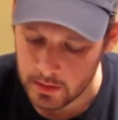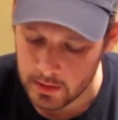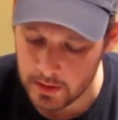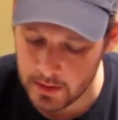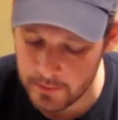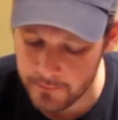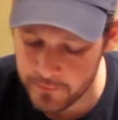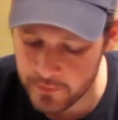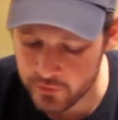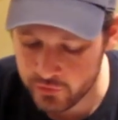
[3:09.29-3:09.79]

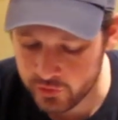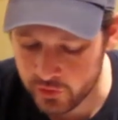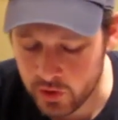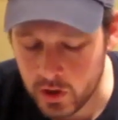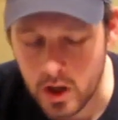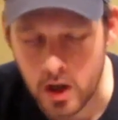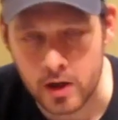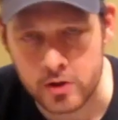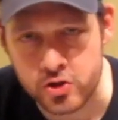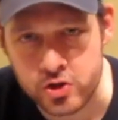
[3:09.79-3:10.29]
if your
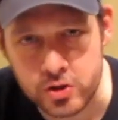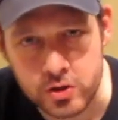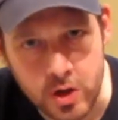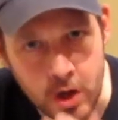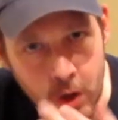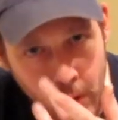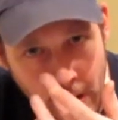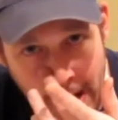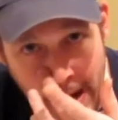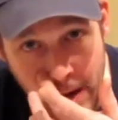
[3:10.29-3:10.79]
cigar should
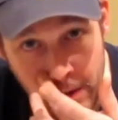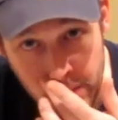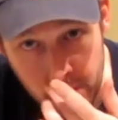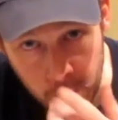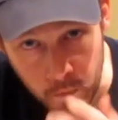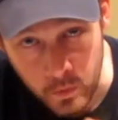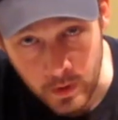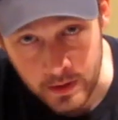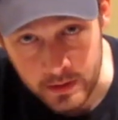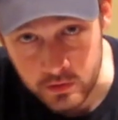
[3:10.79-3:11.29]
go
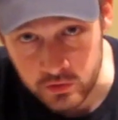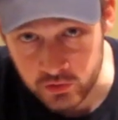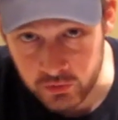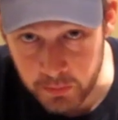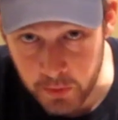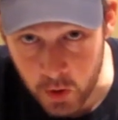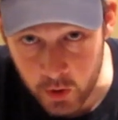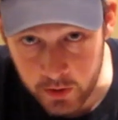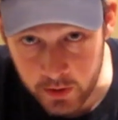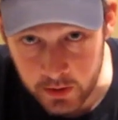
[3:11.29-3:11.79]
out while you're
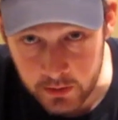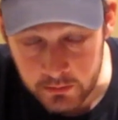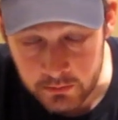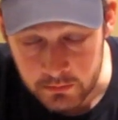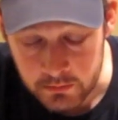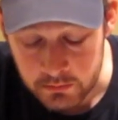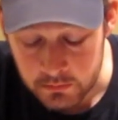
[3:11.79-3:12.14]
smoking,